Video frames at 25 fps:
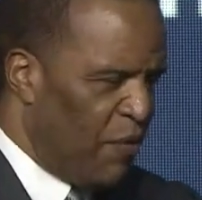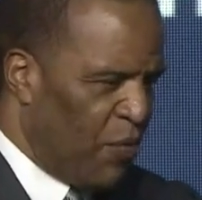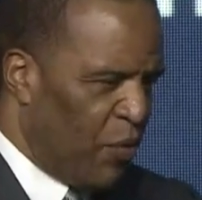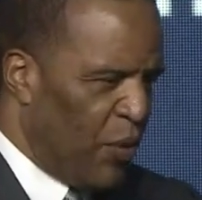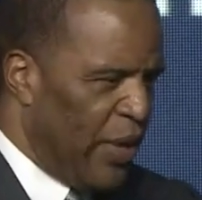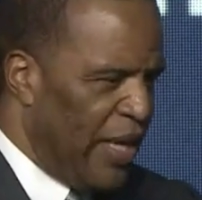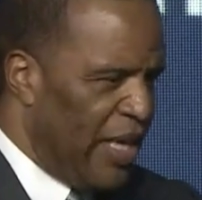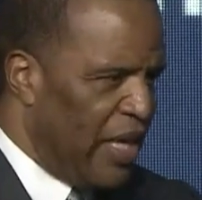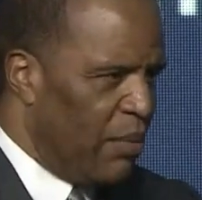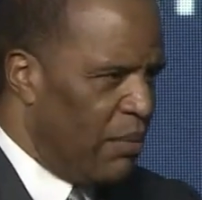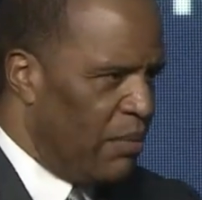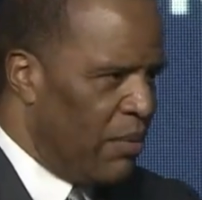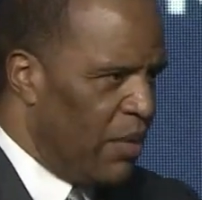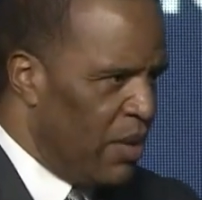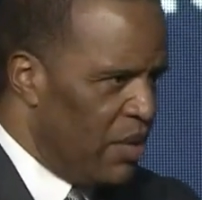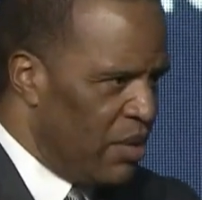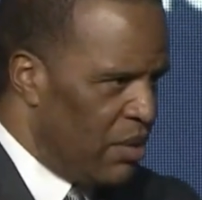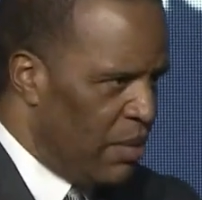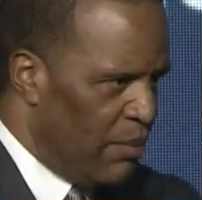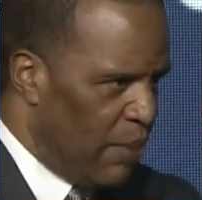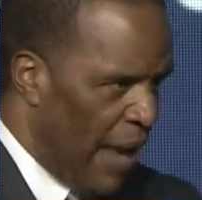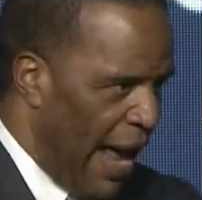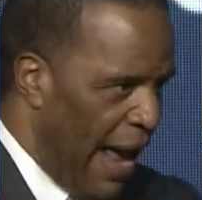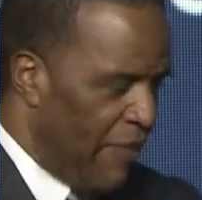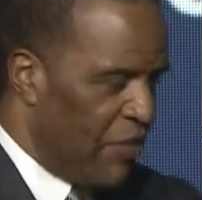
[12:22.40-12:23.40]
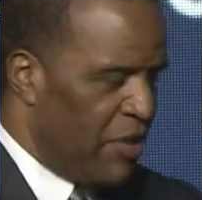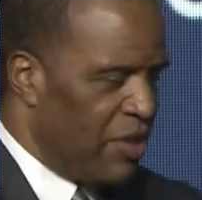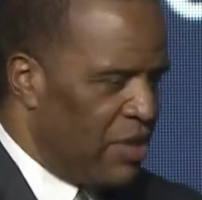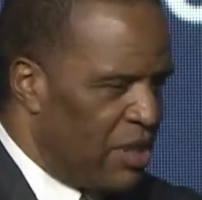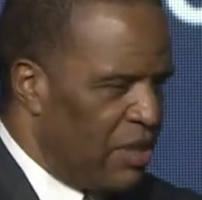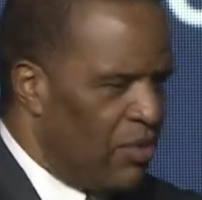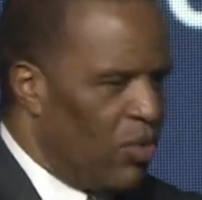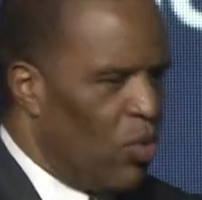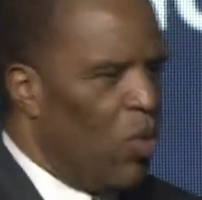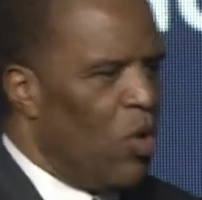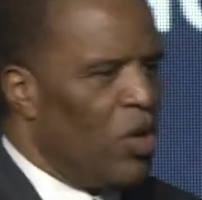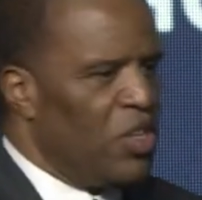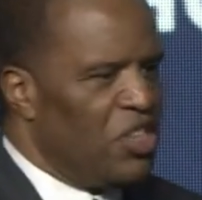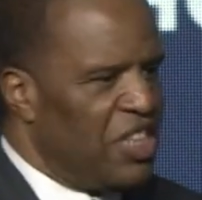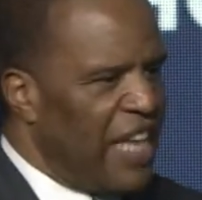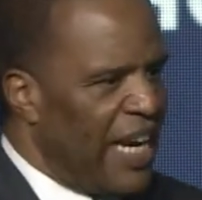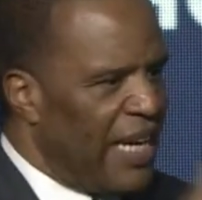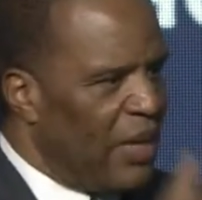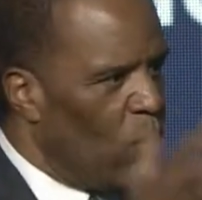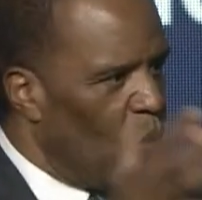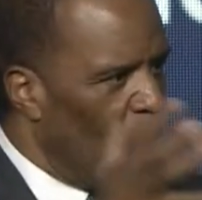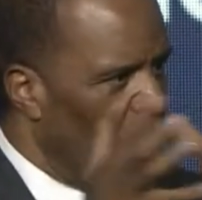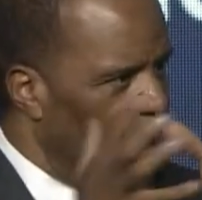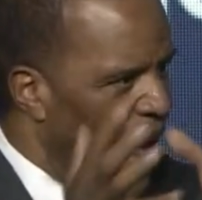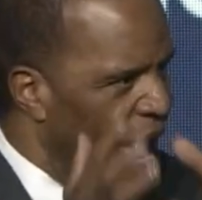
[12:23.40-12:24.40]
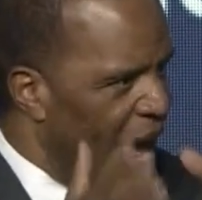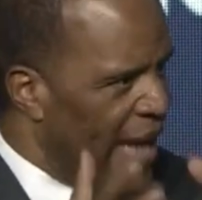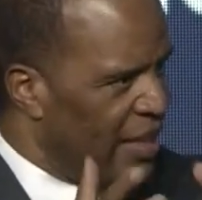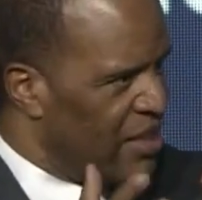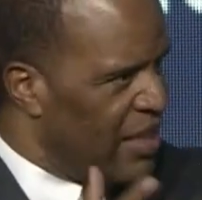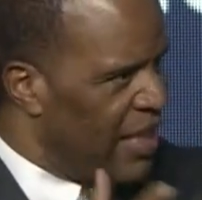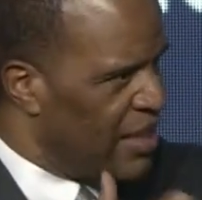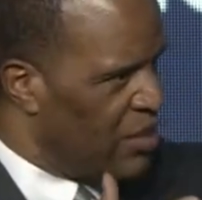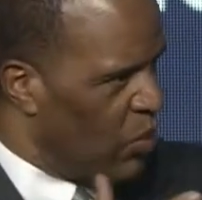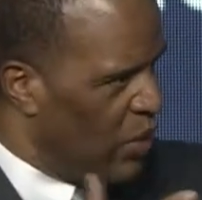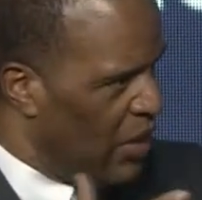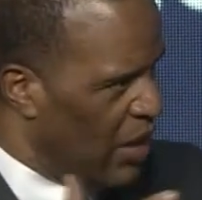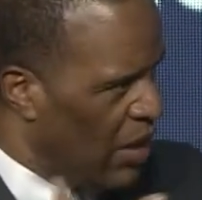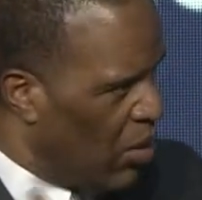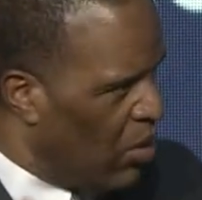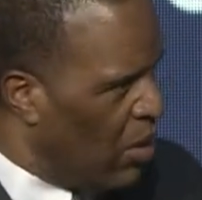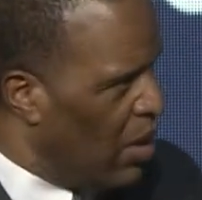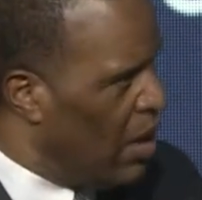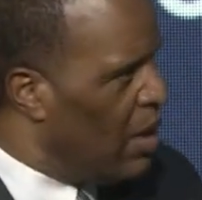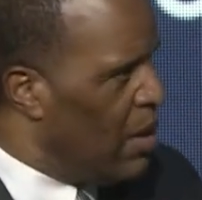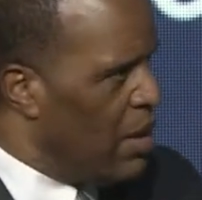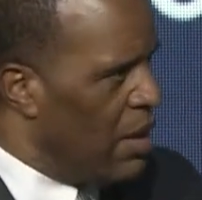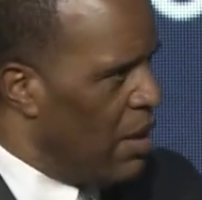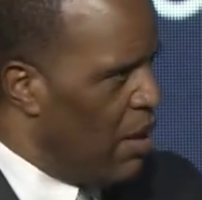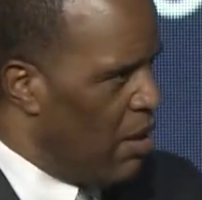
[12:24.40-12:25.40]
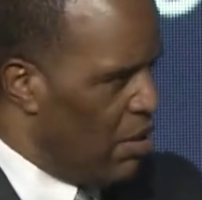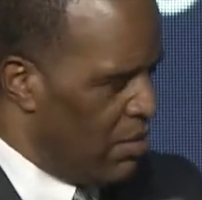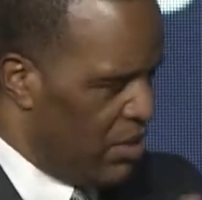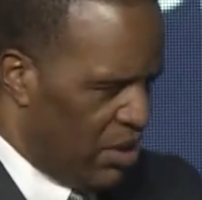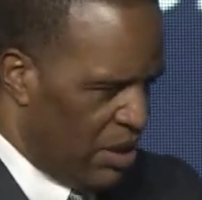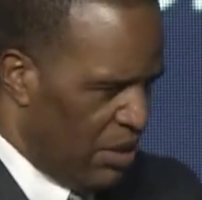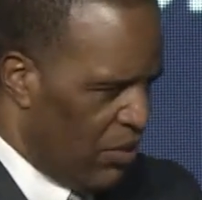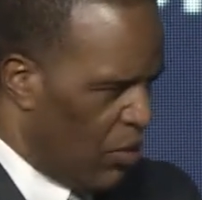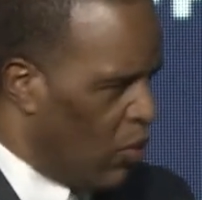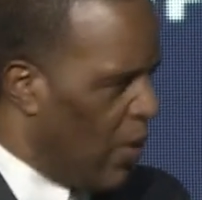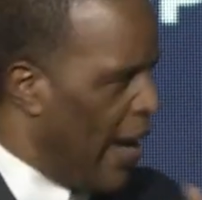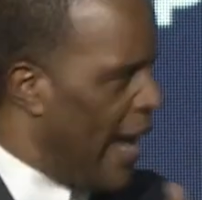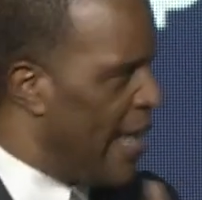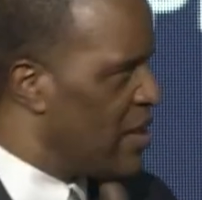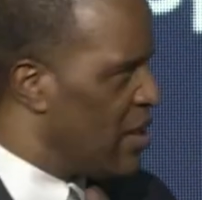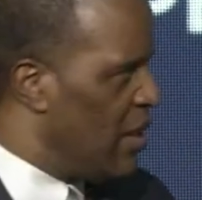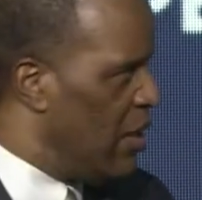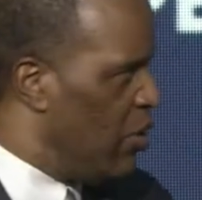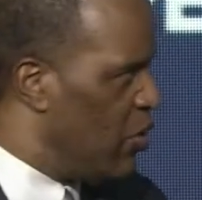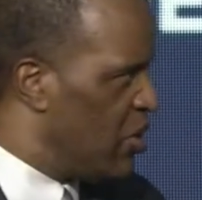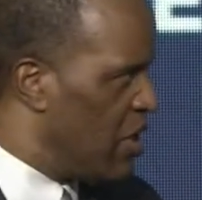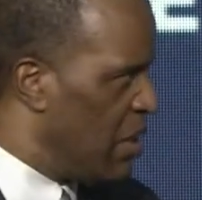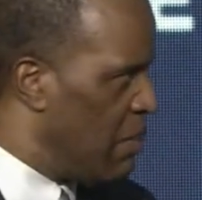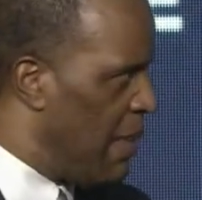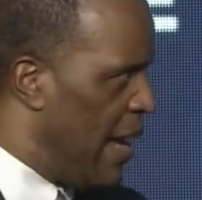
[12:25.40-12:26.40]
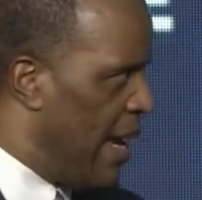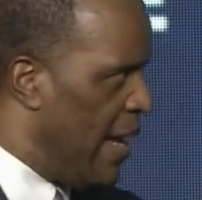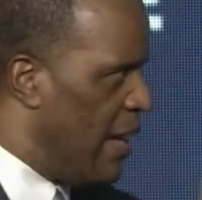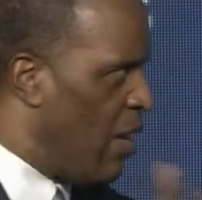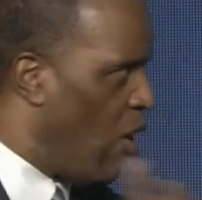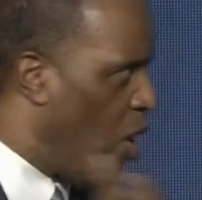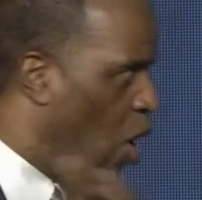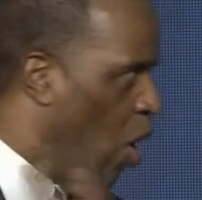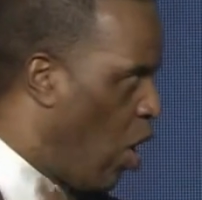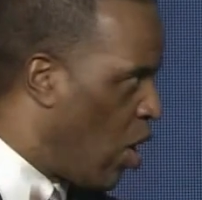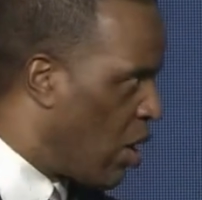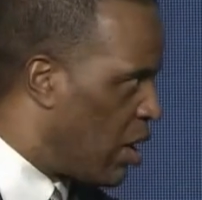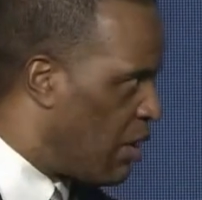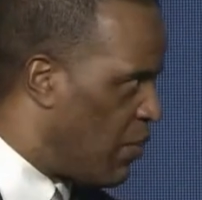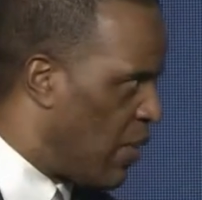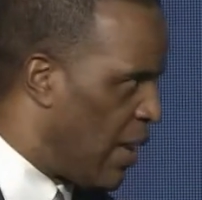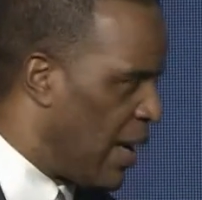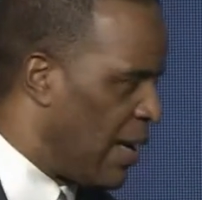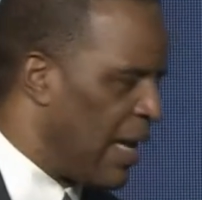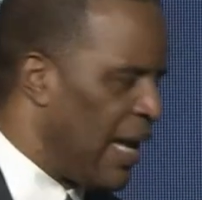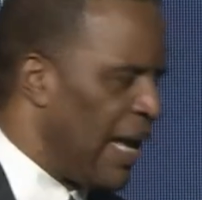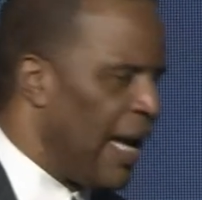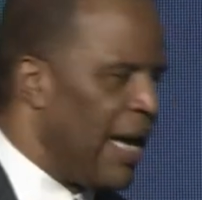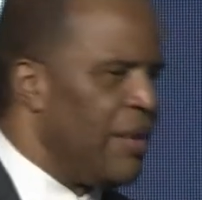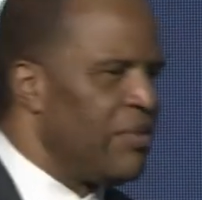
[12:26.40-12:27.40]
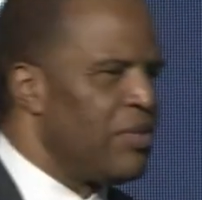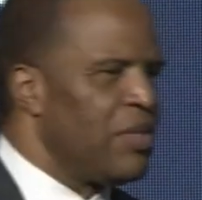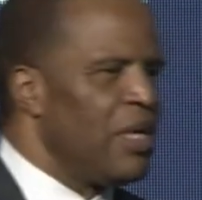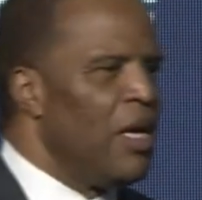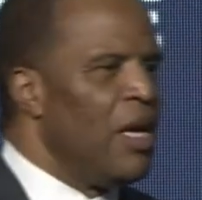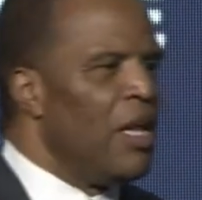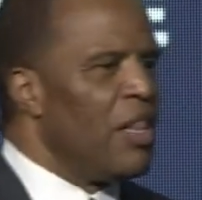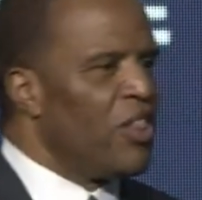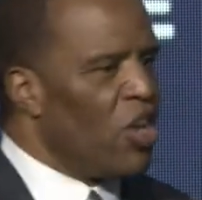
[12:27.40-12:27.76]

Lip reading: freedom after the Civil War. Second one, access. We know civil rights leaders that made all of our lives.